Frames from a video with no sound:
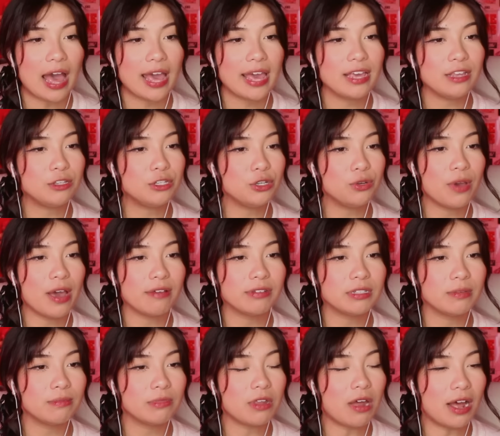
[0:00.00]
I do
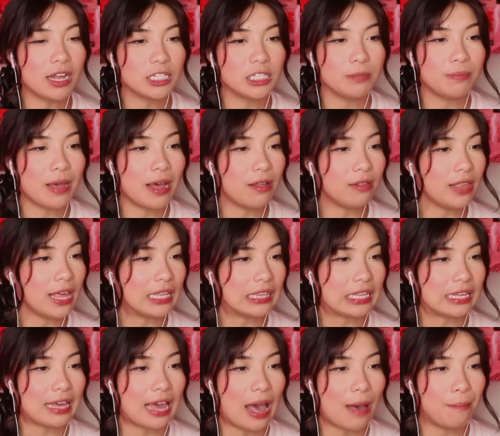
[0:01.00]
have some thoughts about,
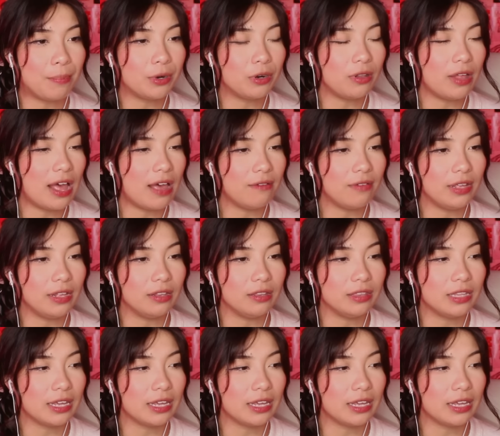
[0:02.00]
like, the Capitol having